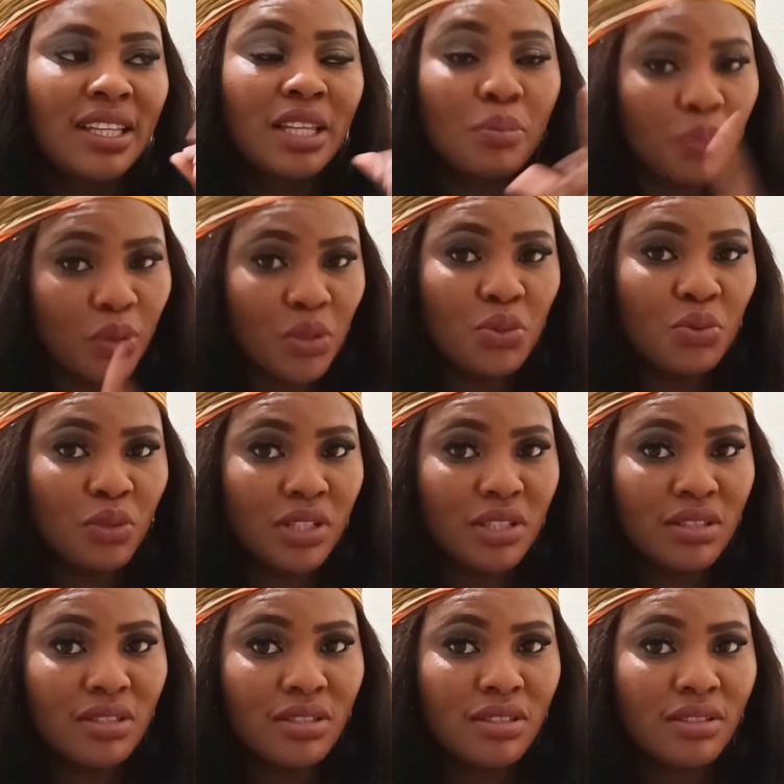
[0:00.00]
They post
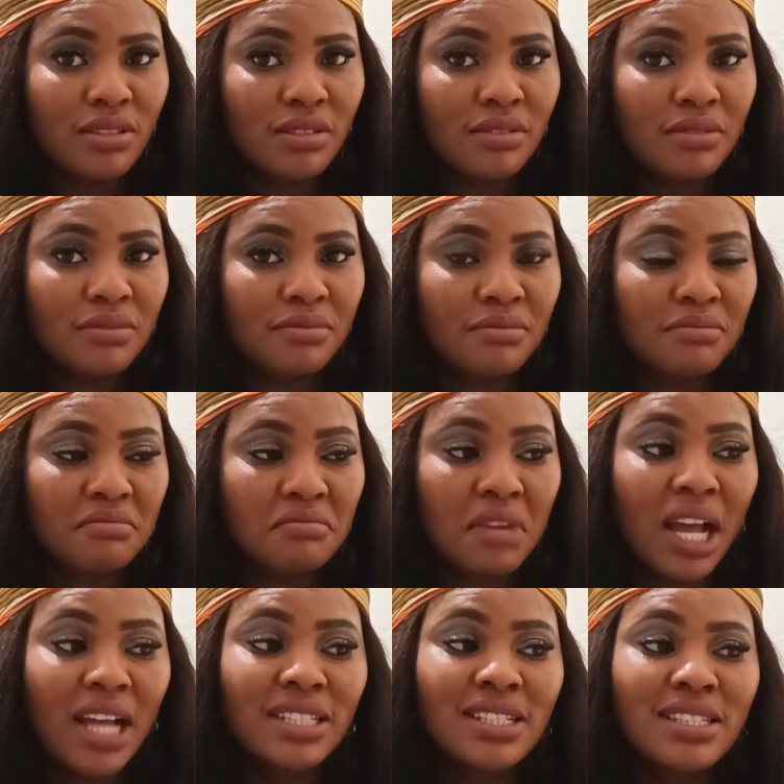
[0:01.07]
once
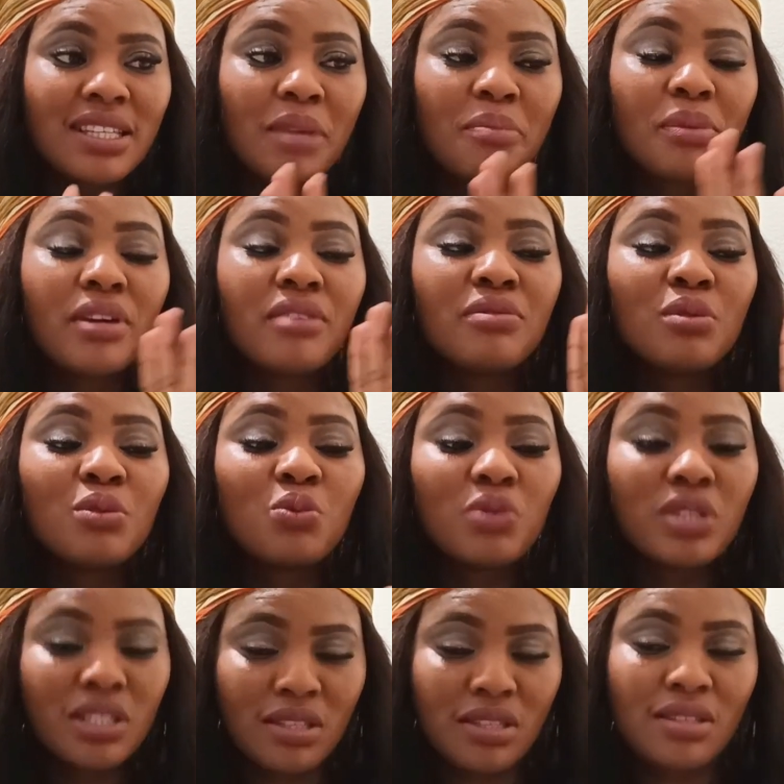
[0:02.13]
and disappear for
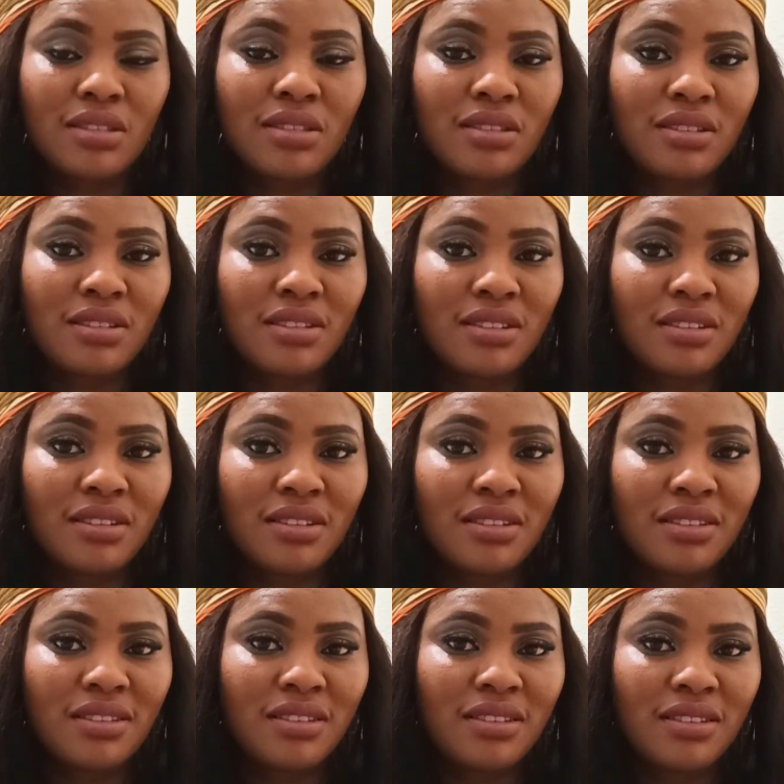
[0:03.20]
weeks.
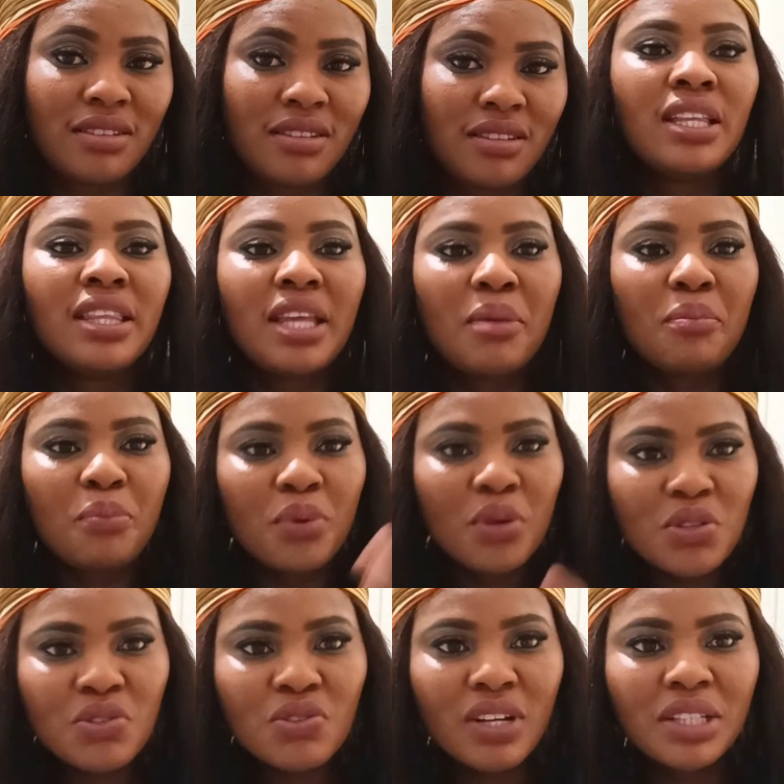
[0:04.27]
Then
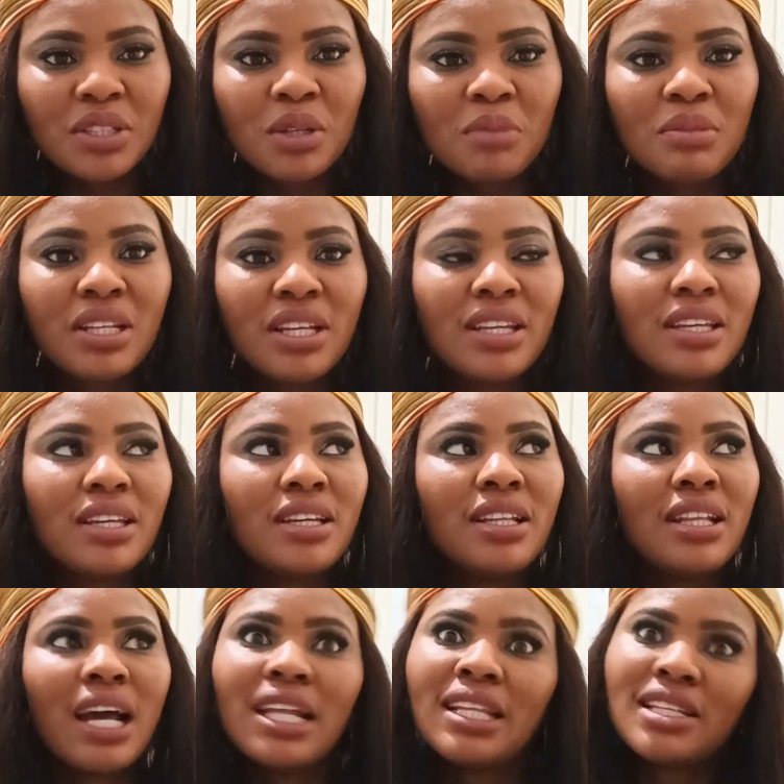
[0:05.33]
post randomly
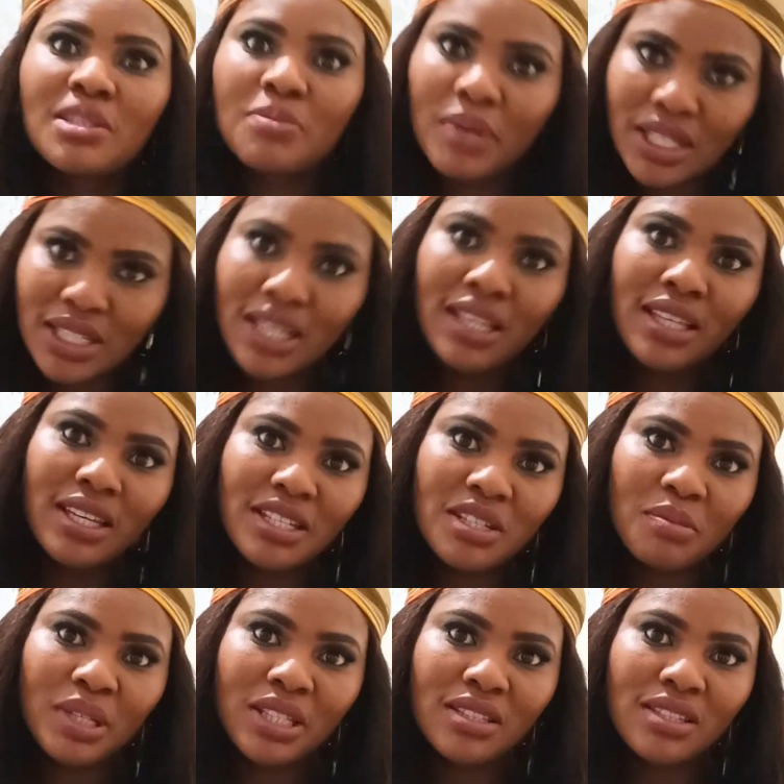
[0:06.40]
again and expect
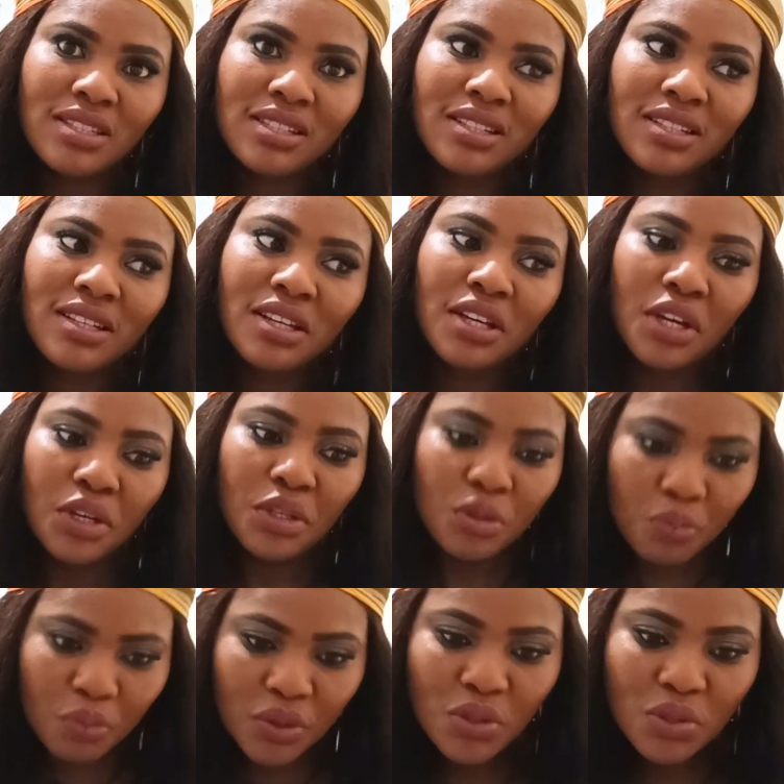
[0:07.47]
engagement.
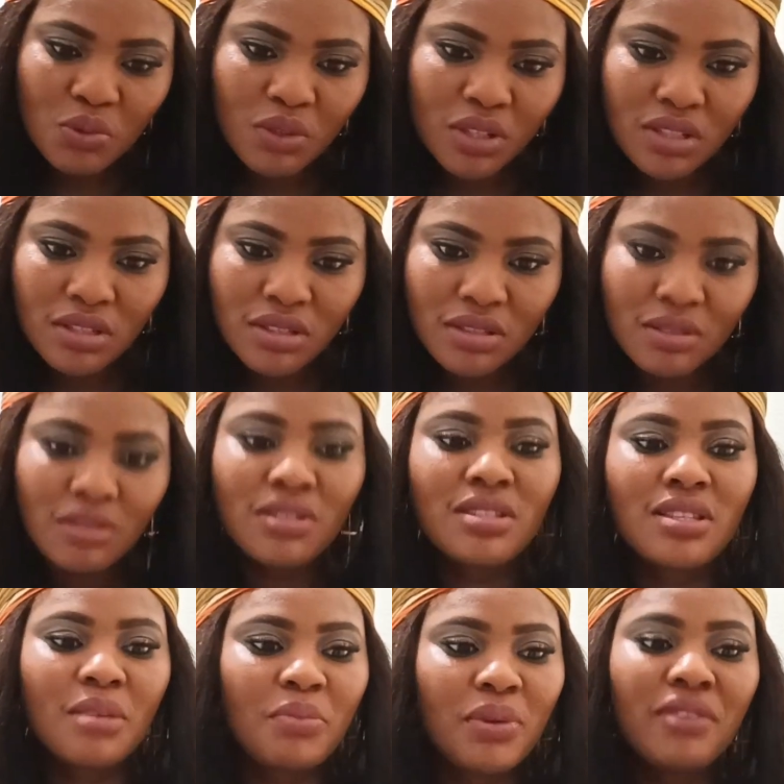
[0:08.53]
You post once, you
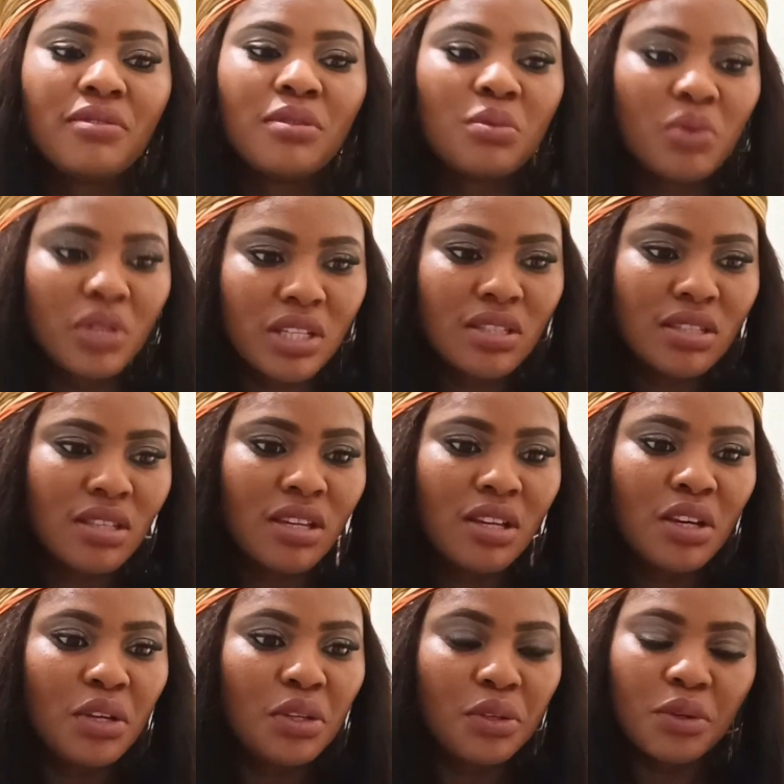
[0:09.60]
disappear for weeks,
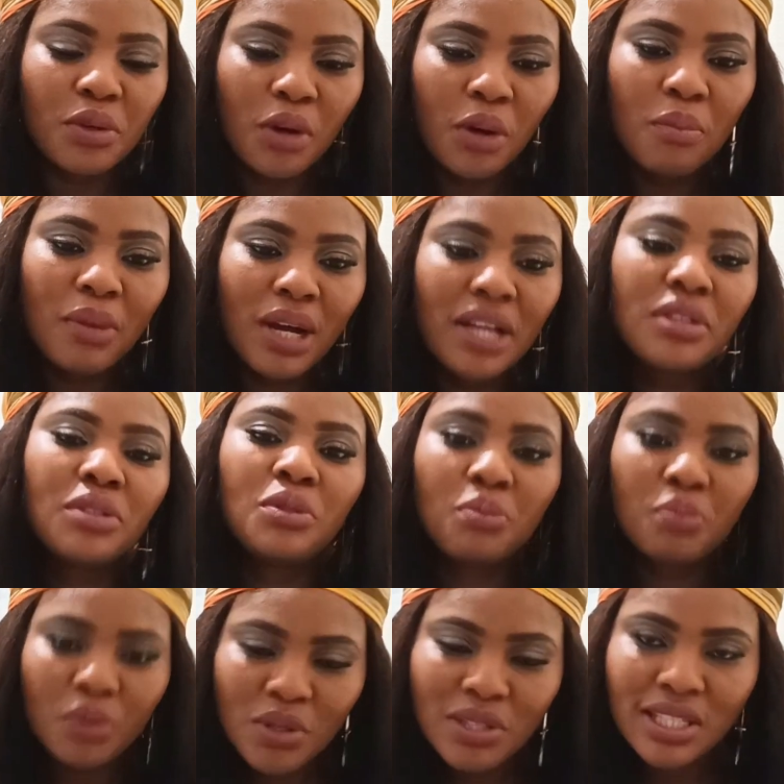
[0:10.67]
you come back, you
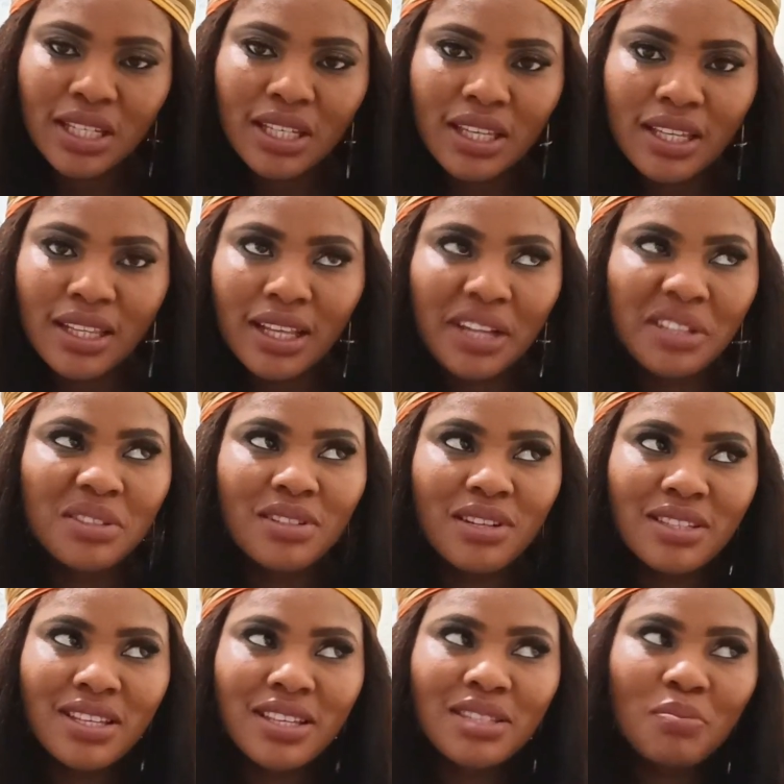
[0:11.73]
post again, and you
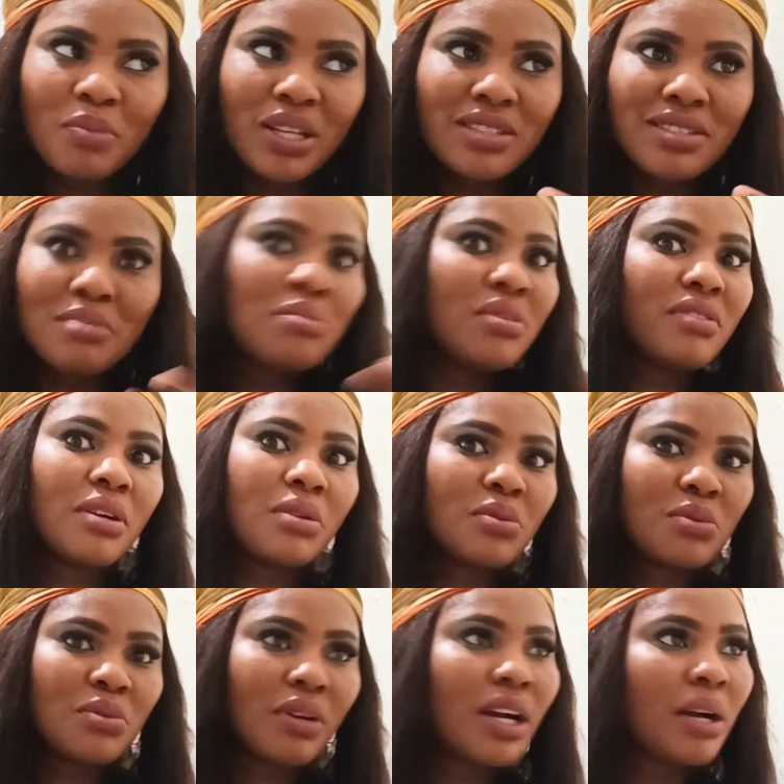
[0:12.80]
just expect
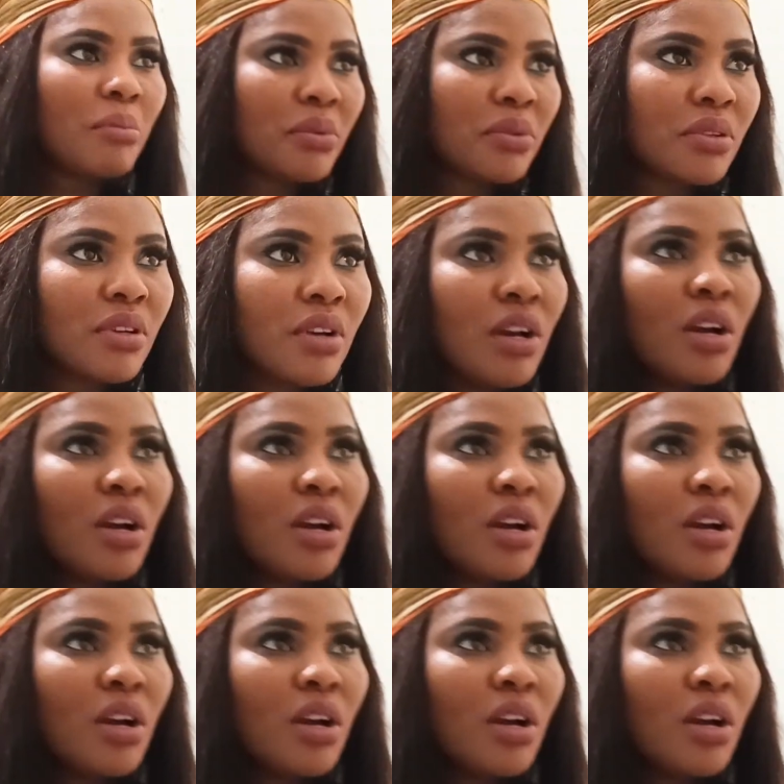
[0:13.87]
miracle to happen.